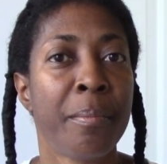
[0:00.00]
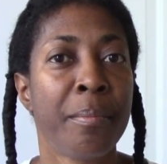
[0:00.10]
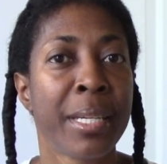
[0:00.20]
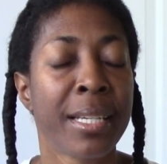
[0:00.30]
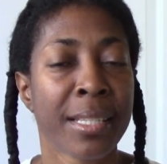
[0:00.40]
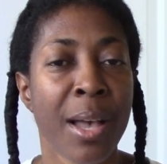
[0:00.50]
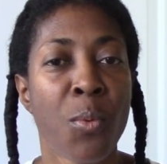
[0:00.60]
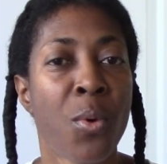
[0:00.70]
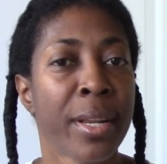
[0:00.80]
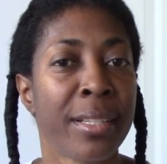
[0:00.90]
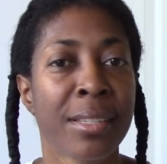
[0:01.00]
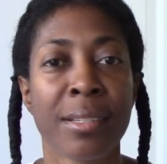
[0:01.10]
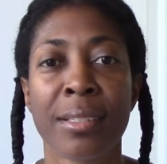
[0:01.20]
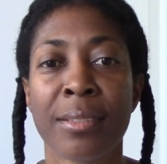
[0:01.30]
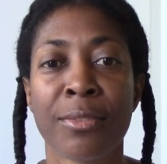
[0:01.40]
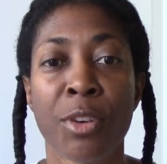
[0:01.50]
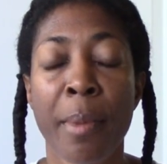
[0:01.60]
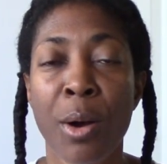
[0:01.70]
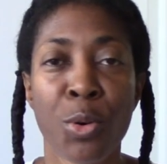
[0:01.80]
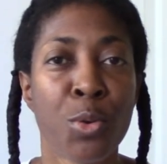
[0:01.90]
because I wanted to, for
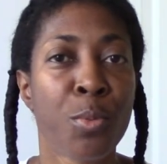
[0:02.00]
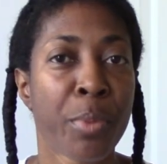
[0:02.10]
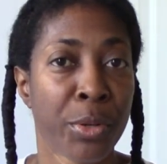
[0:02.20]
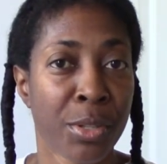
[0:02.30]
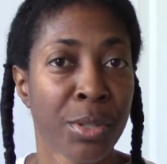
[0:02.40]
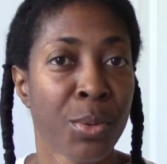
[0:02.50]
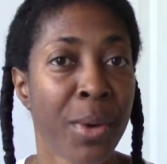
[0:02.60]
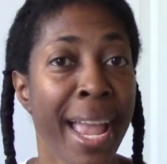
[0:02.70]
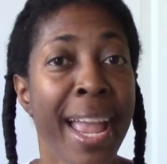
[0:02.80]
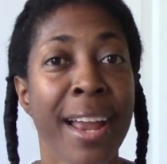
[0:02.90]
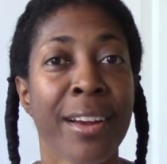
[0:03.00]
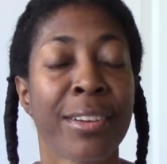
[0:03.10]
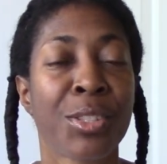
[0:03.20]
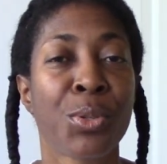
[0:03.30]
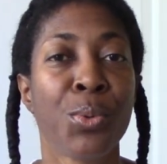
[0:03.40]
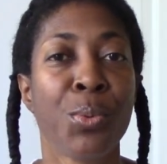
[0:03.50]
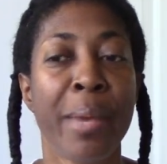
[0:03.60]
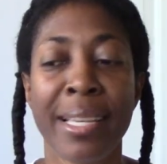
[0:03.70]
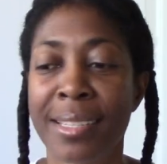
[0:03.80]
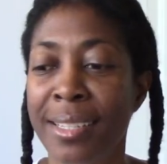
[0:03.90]
my own personal hair, to
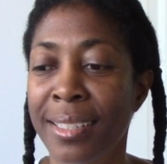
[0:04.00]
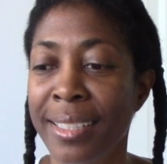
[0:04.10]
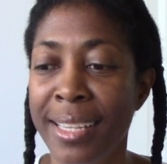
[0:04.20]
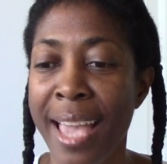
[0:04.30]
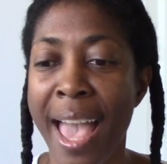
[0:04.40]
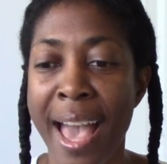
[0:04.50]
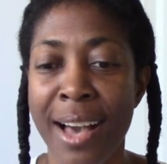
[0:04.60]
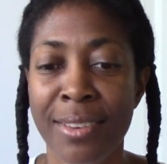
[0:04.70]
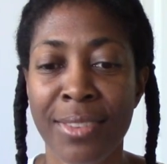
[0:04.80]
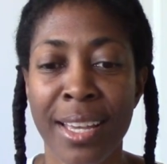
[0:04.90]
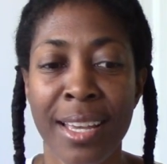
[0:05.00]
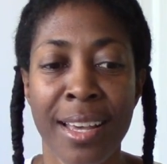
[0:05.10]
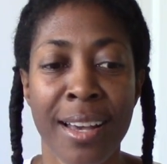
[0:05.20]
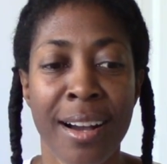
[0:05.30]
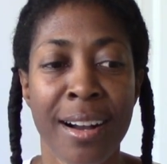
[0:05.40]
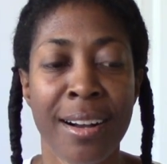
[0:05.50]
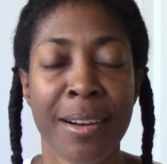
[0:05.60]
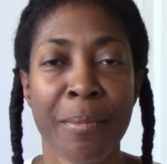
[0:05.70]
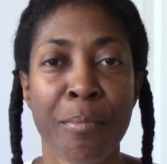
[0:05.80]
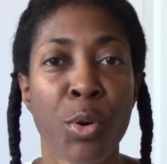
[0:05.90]
basically have
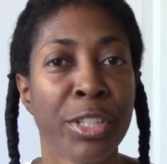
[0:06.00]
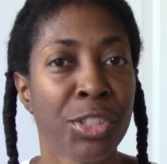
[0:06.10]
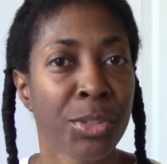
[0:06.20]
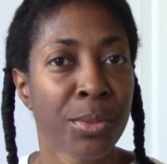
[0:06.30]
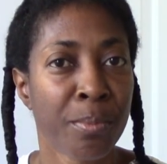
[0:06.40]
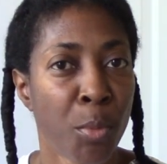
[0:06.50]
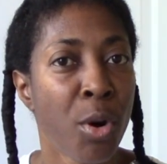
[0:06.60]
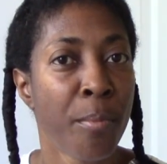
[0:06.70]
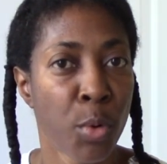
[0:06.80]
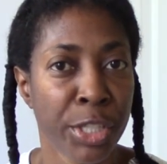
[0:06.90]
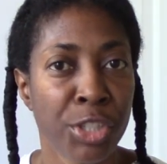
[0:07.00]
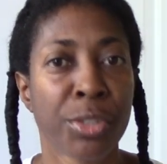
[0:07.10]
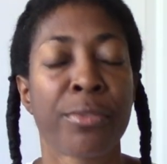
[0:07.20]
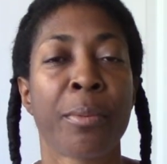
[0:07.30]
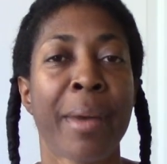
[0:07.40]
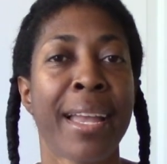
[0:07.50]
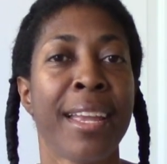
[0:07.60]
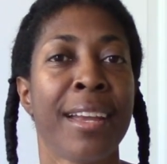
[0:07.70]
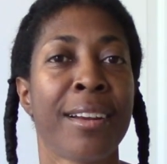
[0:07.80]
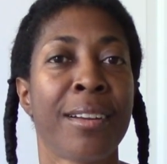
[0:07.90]
more moisture for my
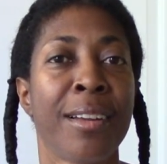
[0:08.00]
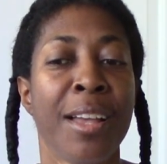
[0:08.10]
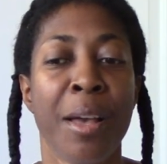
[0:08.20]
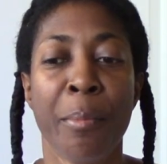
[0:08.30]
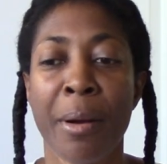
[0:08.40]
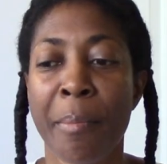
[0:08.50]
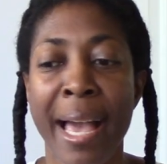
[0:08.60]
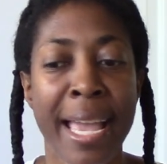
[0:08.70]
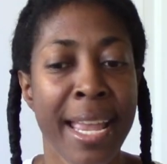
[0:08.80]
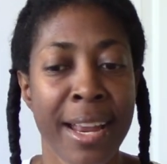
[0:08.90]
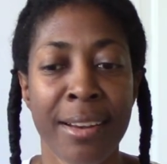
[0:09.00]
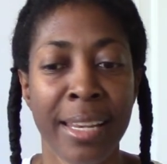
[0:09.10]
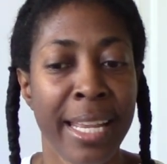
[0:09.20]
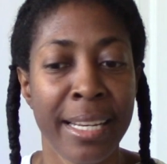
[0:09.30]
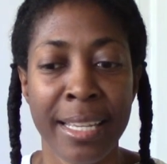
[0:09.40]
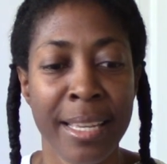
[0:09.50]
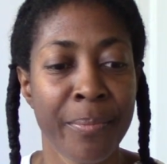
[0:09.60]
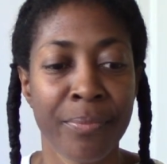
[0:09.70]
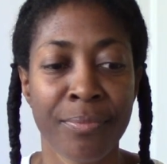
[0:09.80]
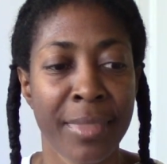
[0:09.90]
hair. But my hair
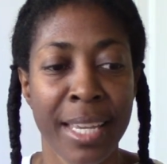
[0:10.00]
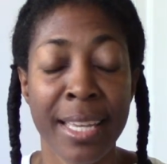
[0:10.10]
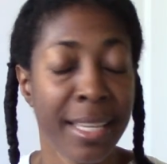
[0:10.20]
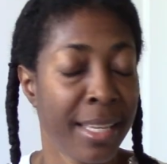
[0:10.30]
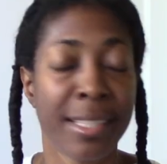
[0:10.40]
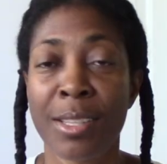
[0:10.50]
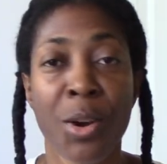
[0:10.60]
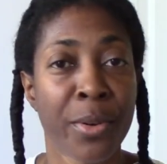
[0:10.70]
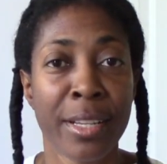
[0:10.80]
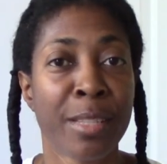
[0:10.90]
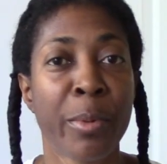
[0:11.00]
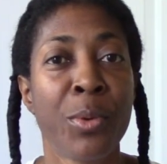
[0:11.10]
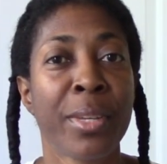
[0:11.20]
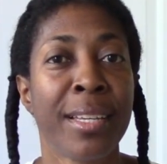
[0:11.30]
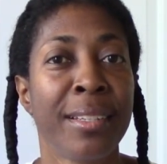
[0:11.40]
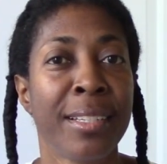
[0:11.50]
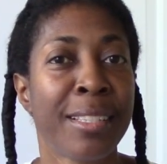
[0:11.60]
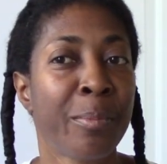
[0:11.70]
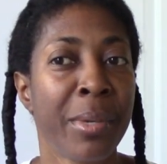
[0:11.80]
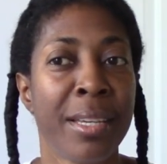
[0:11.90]
lately it's already spoken.
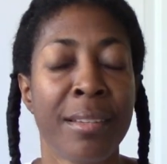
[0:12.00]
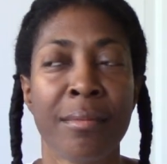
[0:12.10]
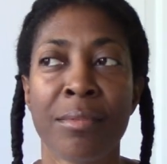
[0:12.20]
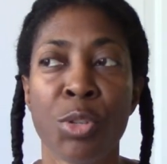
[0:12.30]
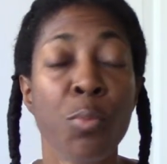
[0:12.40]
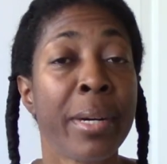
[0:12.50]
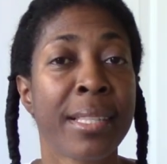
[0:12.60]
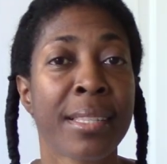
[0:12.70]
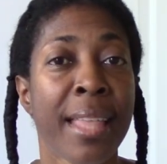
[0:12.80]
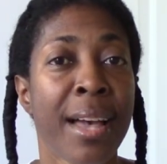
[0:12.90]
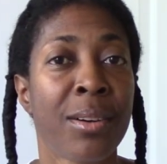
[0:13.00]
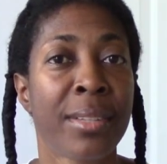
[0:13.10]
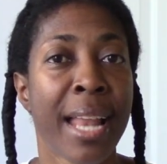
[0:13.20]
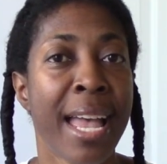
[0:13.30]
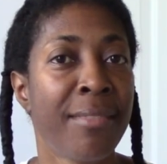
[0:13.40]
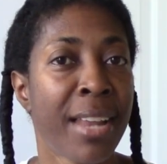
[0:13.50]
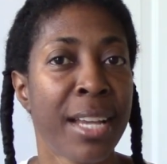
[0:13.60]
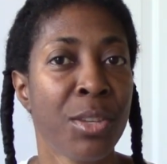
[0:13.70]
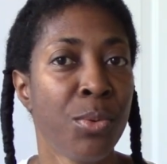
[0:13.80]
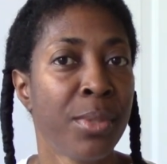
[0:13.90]
It's been 2 months now that I have
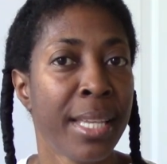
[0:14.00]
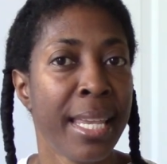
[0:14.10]
not used